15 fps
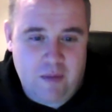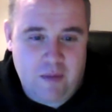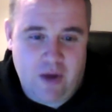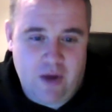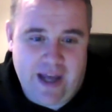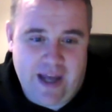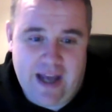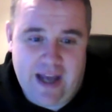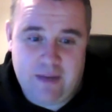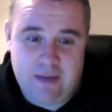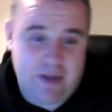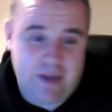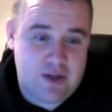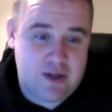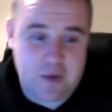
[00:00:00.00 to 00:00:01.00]
might get in,
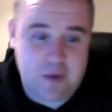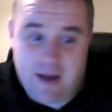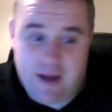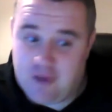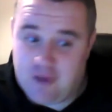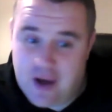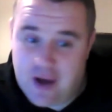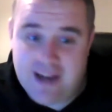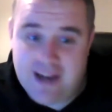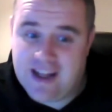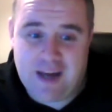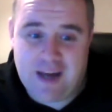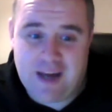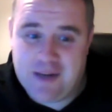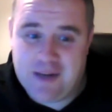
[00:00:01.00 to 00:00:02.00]
because we haven't got
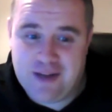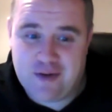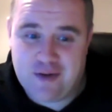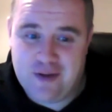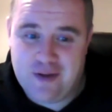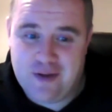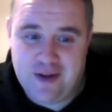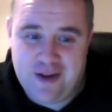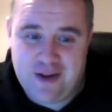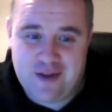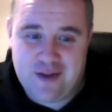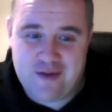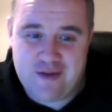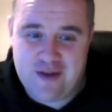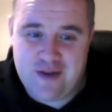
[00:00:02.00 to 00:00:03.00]
anything coming in through
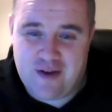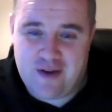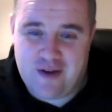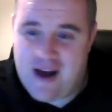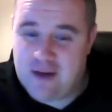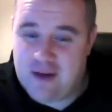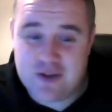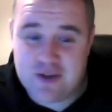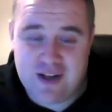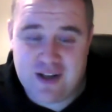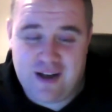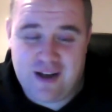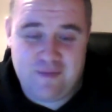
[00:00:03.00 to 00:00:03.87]
the crowds,